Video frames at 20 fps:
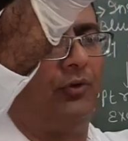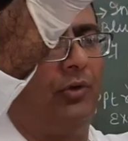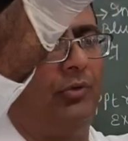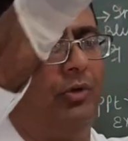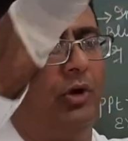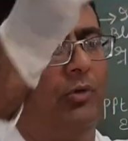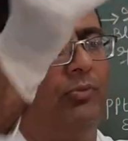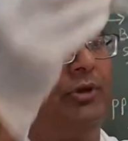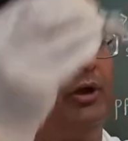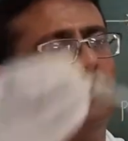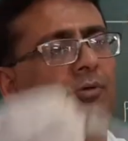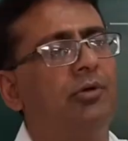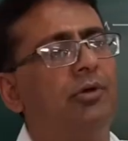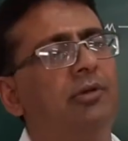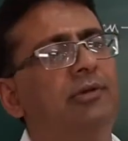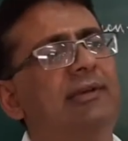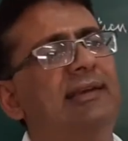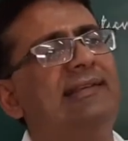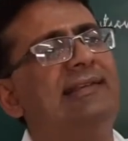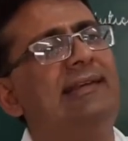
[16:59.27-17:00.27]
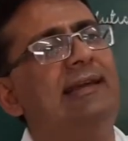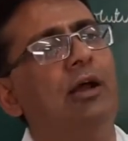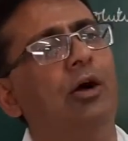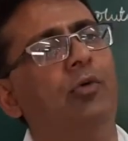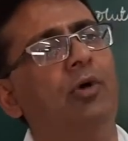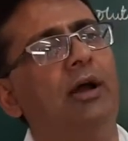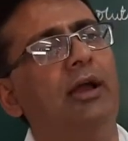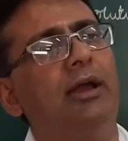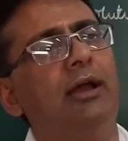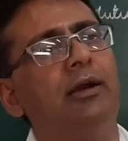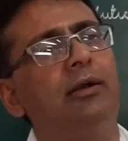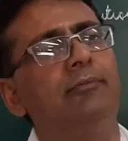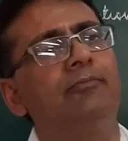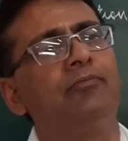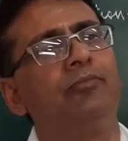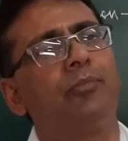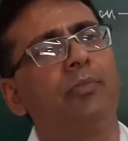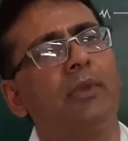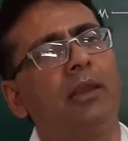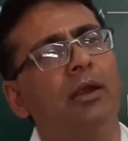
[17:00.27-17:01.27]
will be observed. Just see over here,
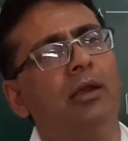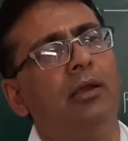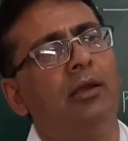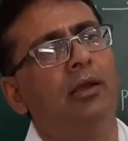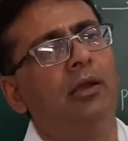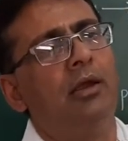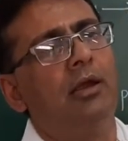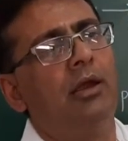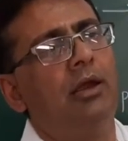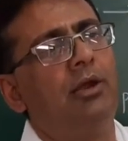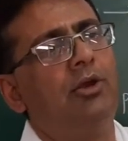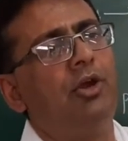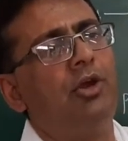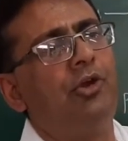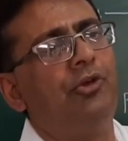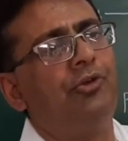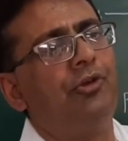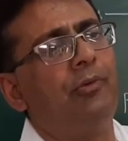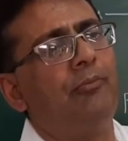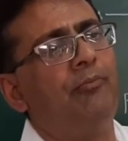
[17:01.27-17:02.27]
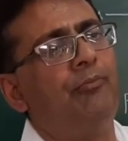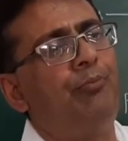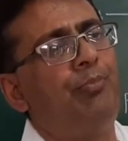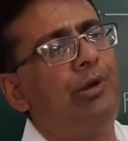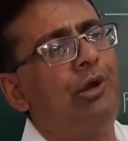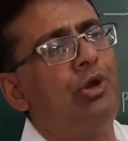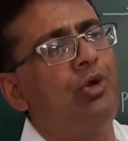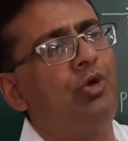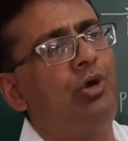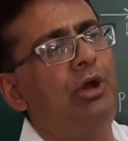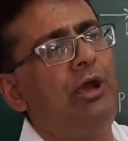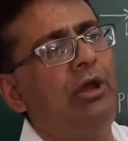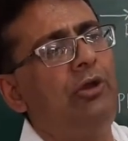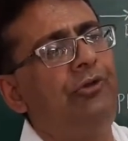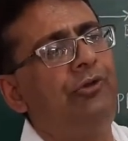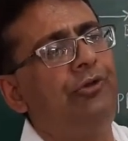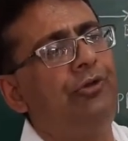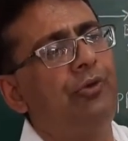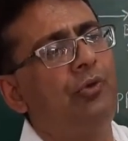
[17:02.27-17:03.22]
it is bluish